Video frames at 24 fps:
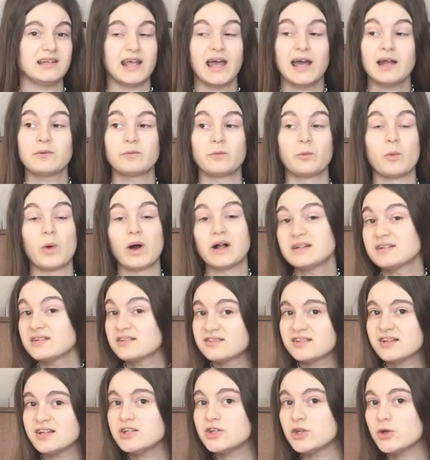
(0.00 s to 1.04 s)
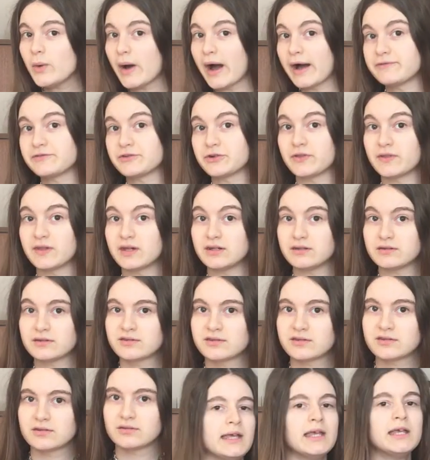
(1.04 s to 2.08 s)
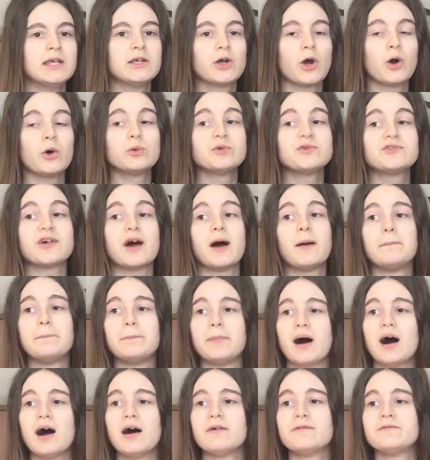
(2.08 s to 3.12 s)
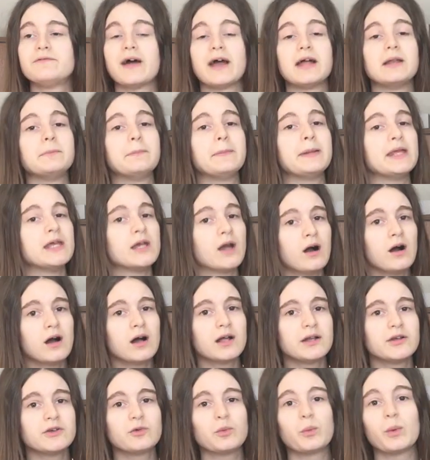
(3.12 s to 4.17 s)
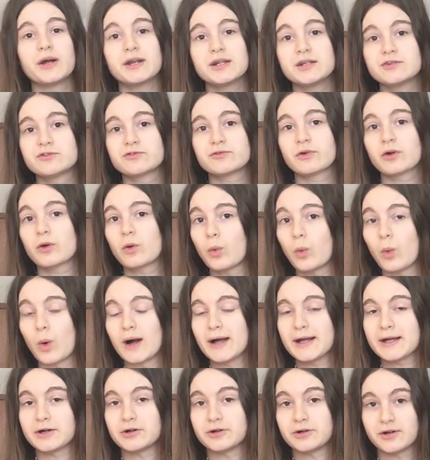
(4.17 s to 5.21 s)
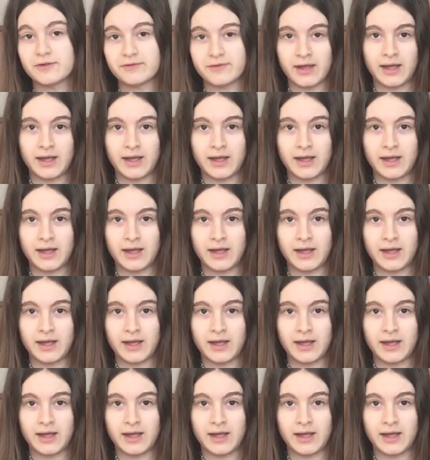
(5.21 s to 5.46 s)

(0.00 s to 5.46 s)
yet, what does he do after this? He goes above and beyond what is required of